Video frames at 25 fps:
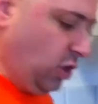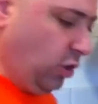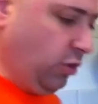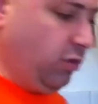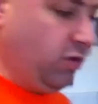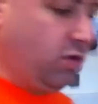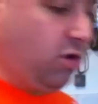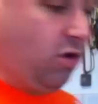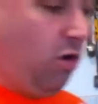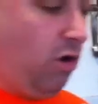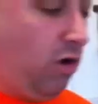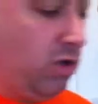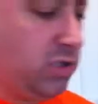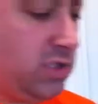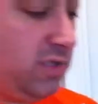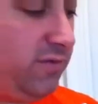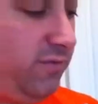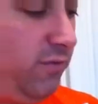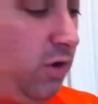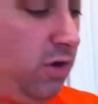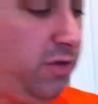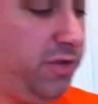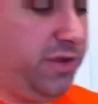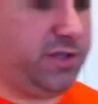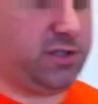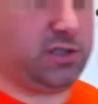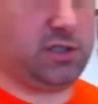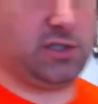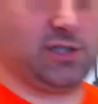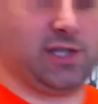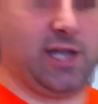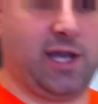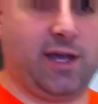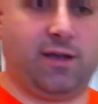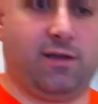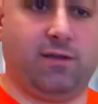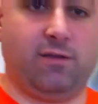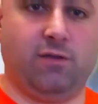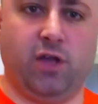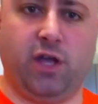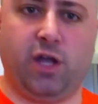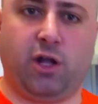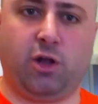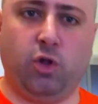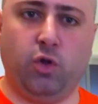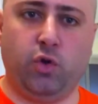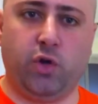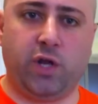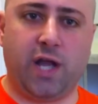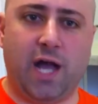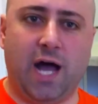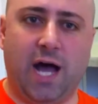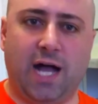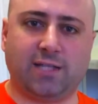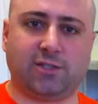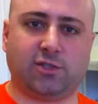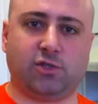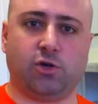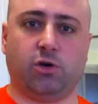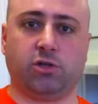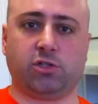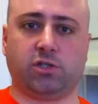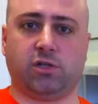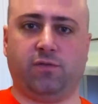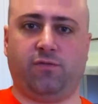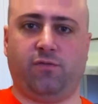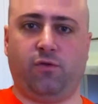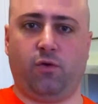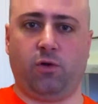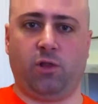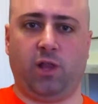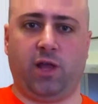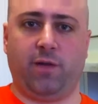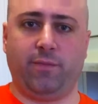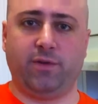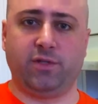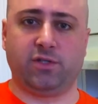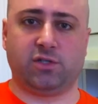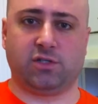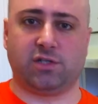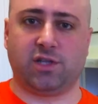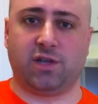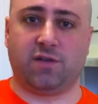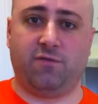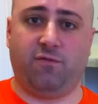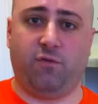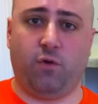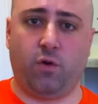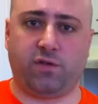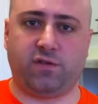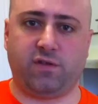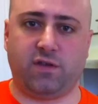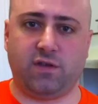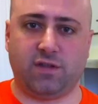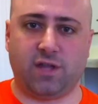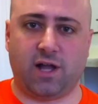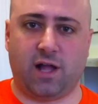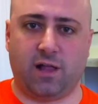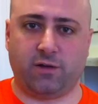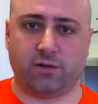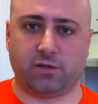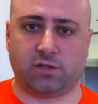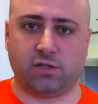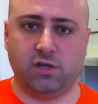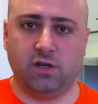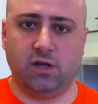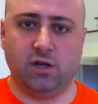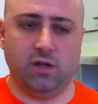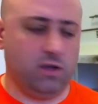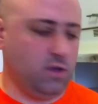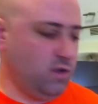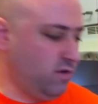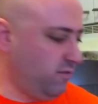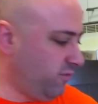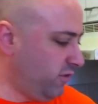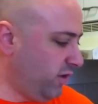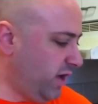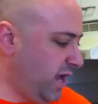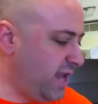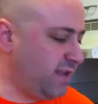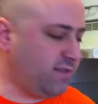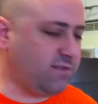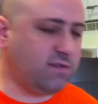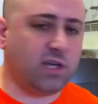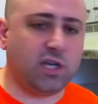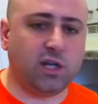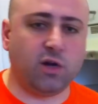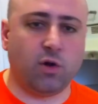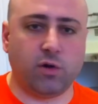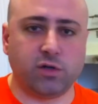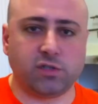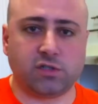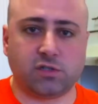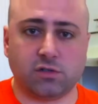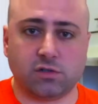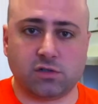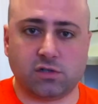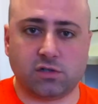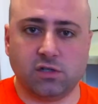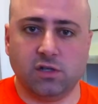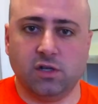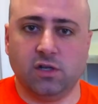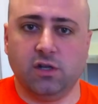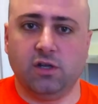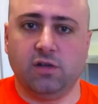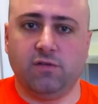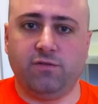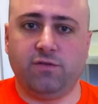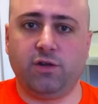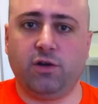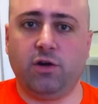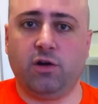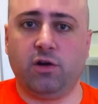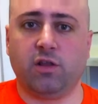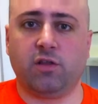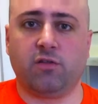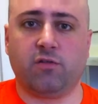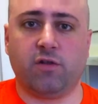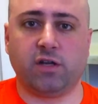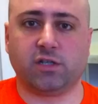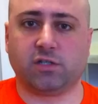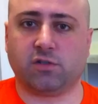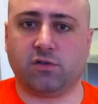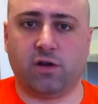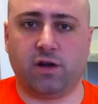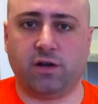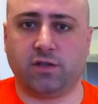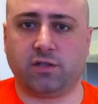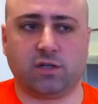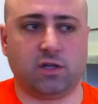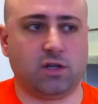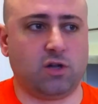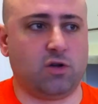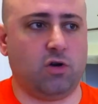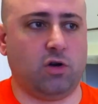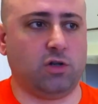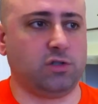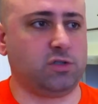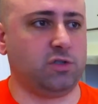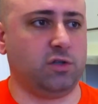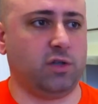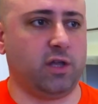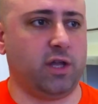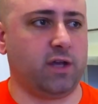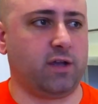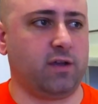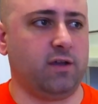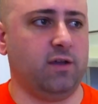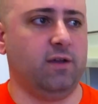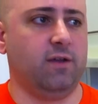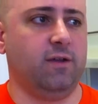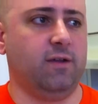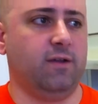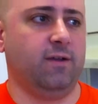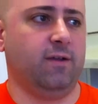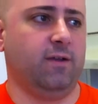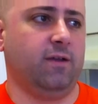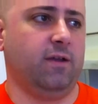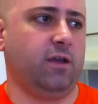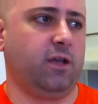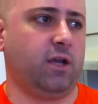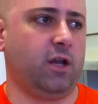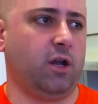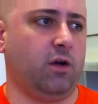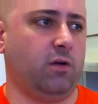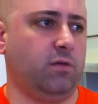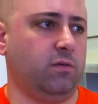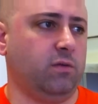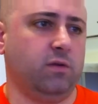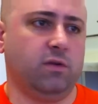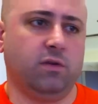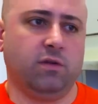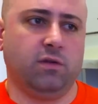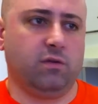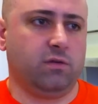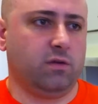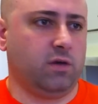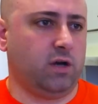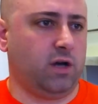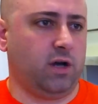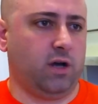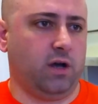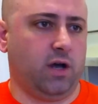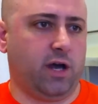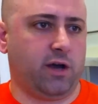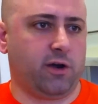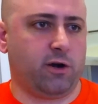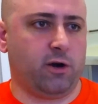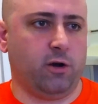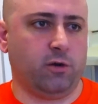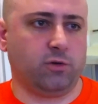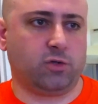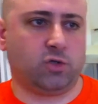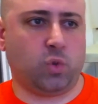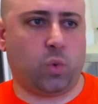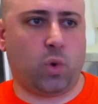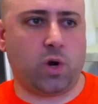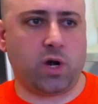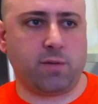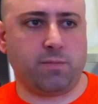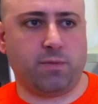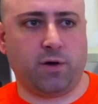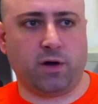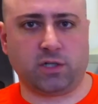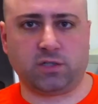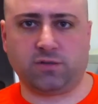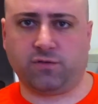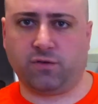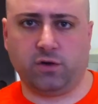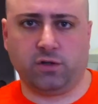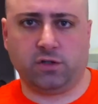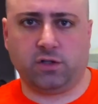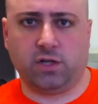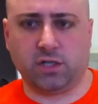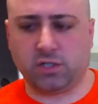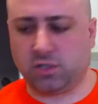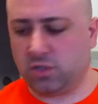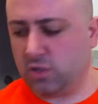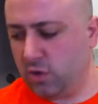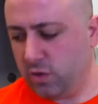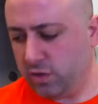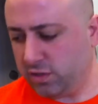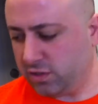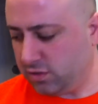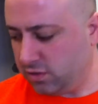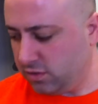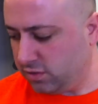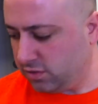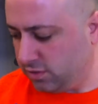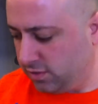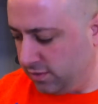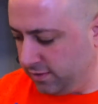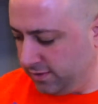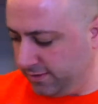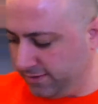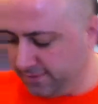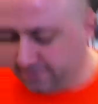total cost of all this is like, including hot sauce and 4 lemons, is like $14 for 18 oysters. If you go to the restaurant, it's going to cost you like, you know, I don't know, 20 bucks for a dozen oysters.